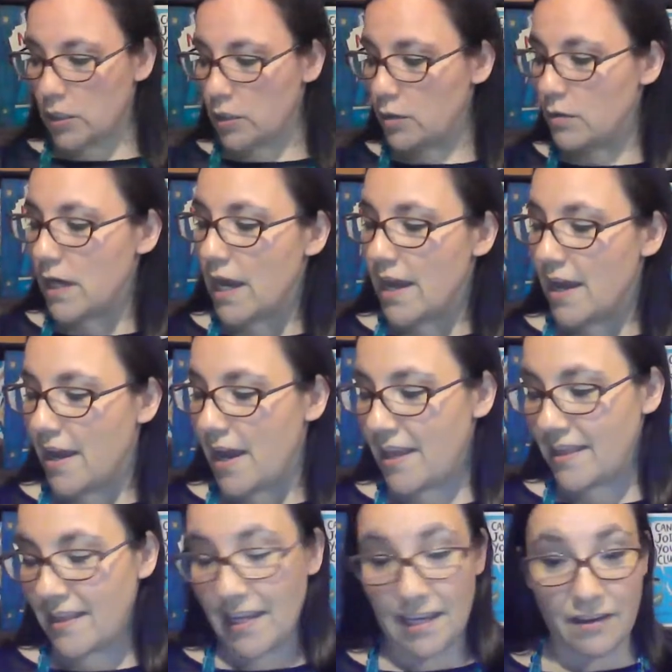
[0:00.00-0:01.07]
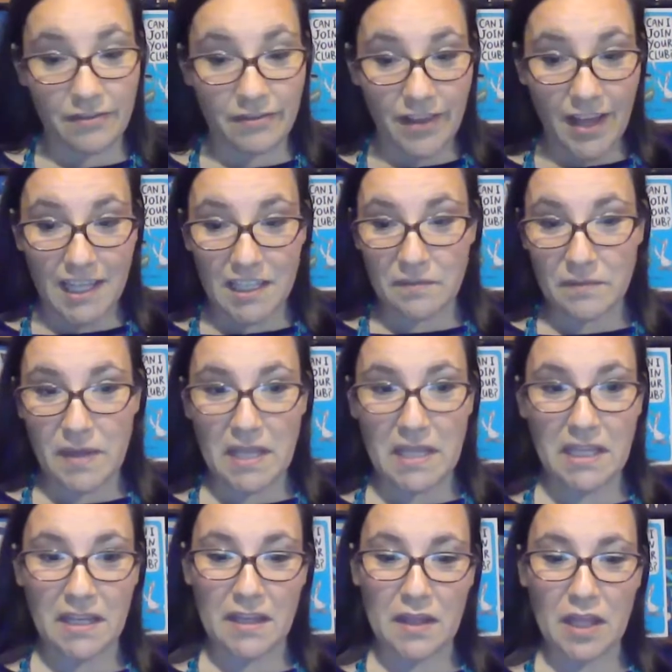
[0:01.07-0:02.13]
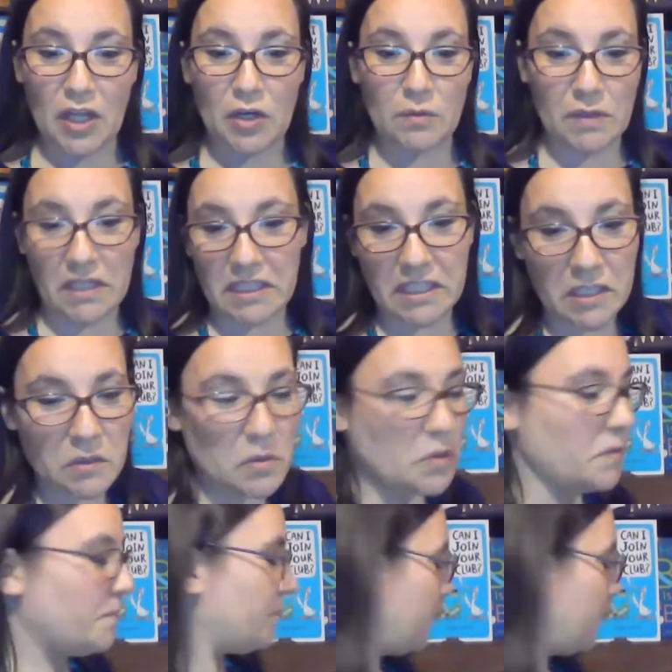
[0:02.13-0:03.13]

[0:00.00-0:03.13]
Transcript: to, and then you fly them and they look really cool.